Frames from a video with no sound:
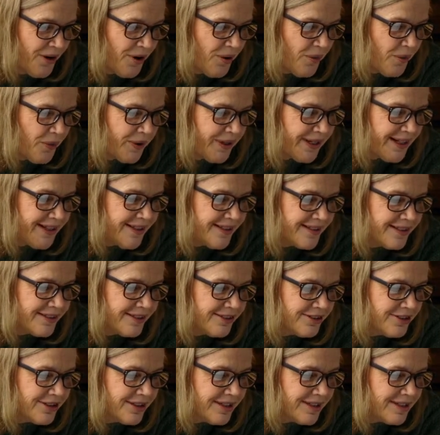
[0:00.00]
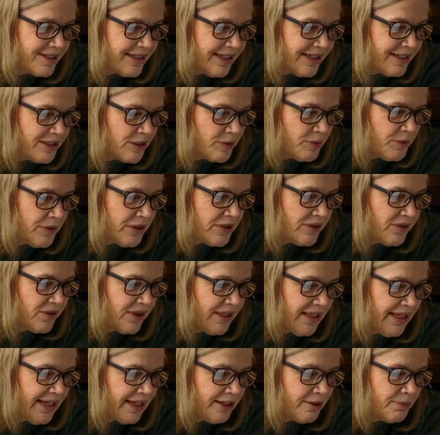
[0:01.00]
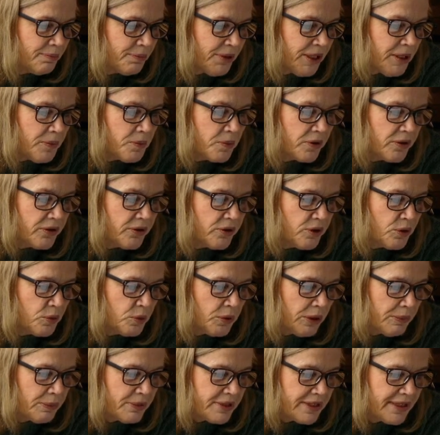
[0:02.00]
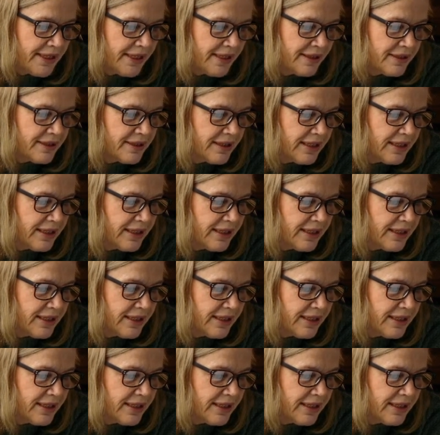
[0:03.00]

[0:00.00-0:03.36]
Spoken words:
When I listen to the testimonies of the young people on your website,